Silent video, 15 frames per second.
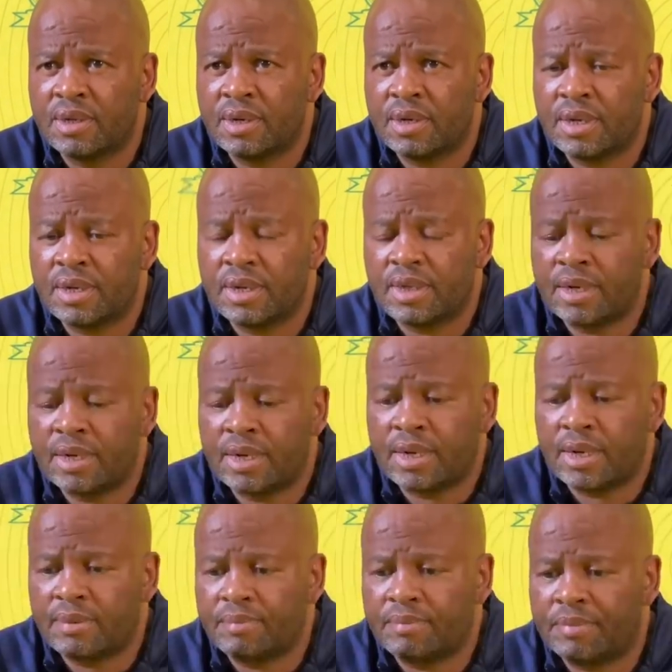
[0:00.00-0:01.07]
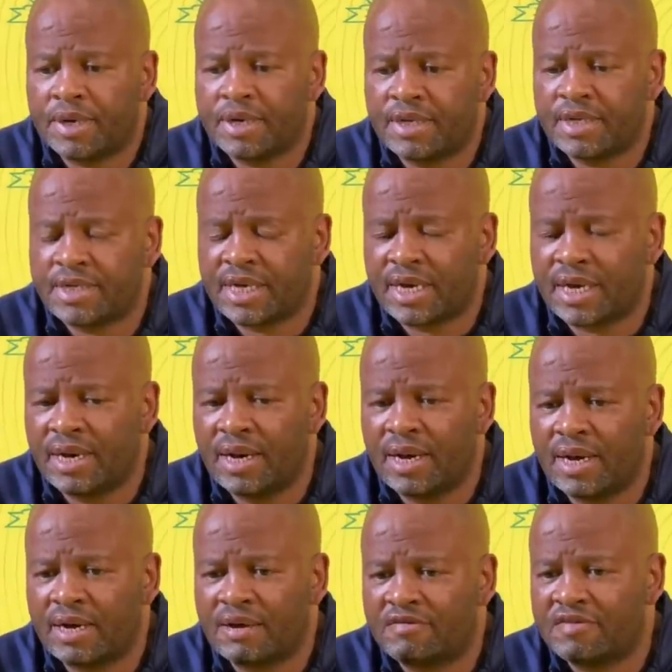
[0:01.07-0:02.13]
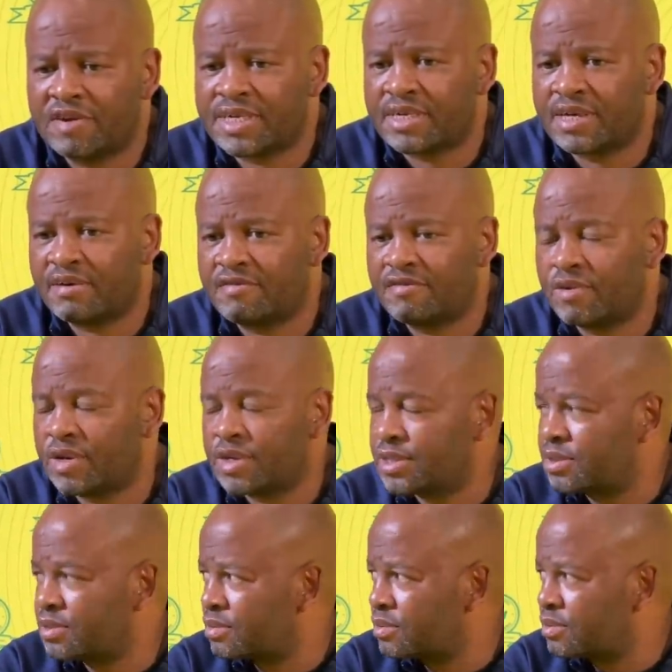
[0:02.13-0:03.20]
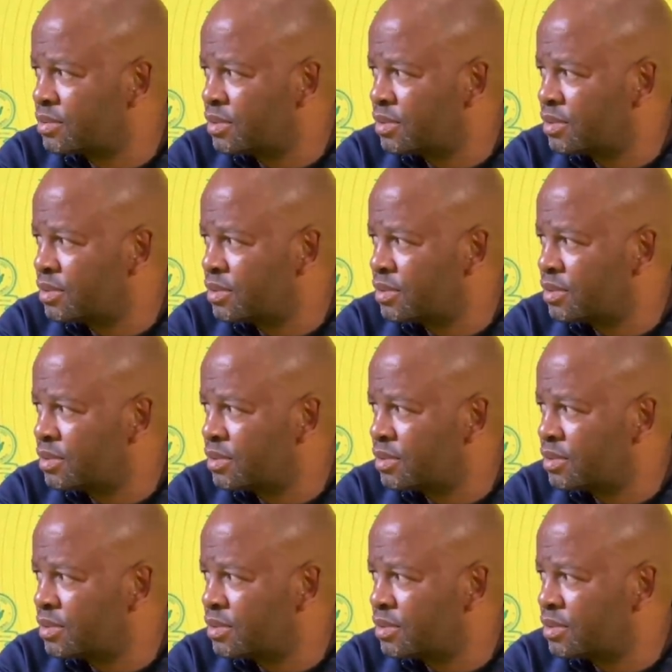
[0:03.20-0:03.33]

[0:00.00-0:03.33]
But the second leg, first half, was